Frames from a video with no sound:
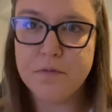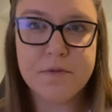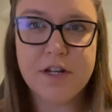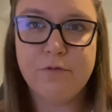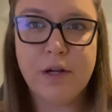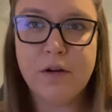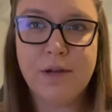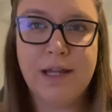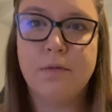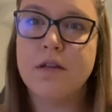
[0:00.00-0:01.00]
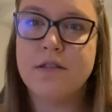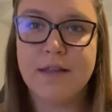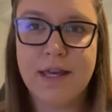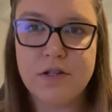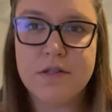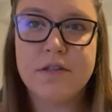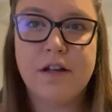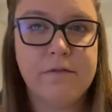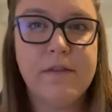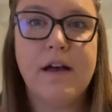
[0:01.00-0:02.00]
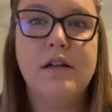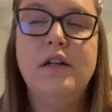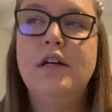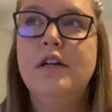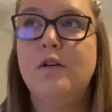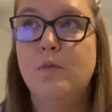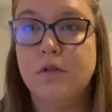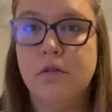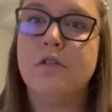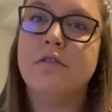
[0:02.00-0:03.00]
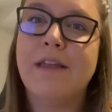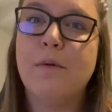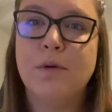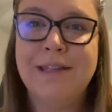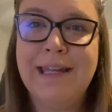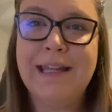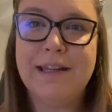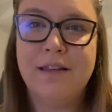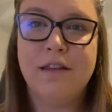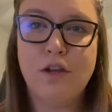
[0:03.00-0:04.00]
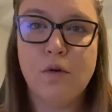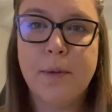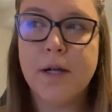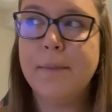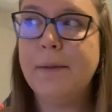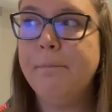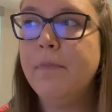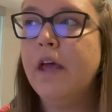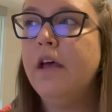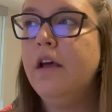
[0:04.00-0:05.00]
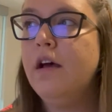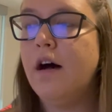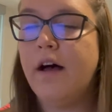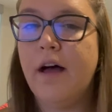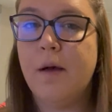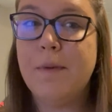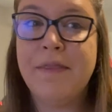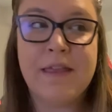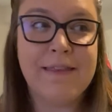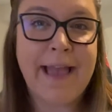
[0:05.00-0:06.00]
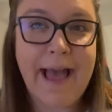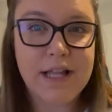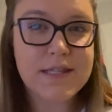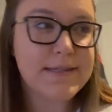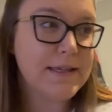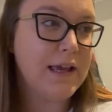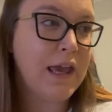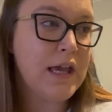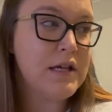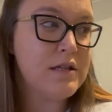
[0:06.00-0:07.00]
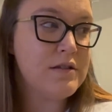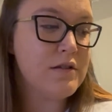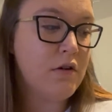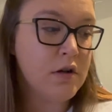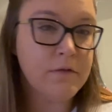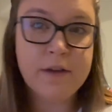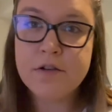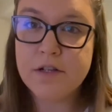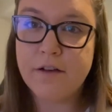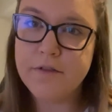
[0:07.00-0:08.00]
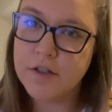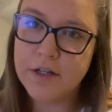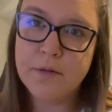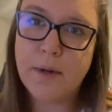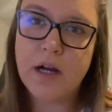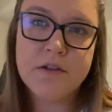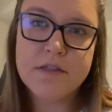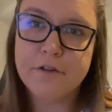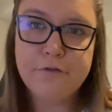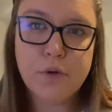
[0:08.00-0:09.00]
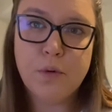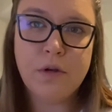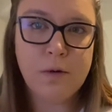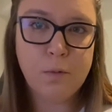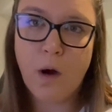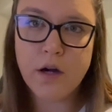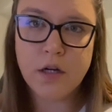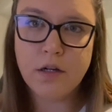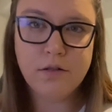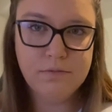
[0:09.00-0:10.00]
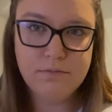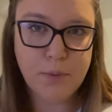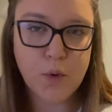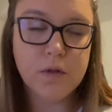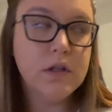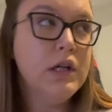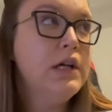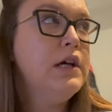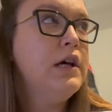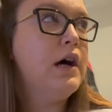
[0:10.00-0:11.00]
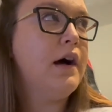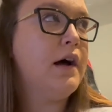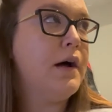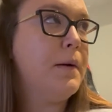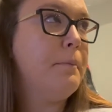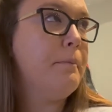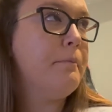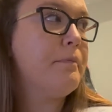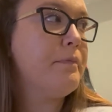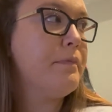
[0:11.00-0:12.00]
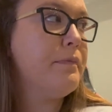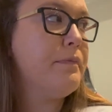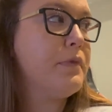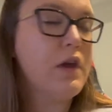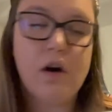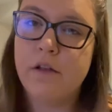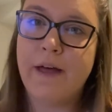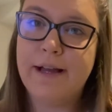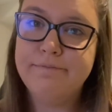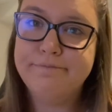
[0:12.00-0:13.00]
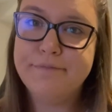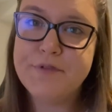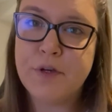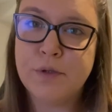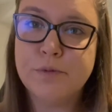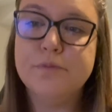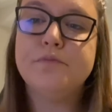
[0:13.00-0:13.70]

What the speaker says: stuff we don't need, rest of the kitchen stuff that we'll need in the new apartment. And then the cats and all of their stuff, their litter box, their food and water bowl, all that. So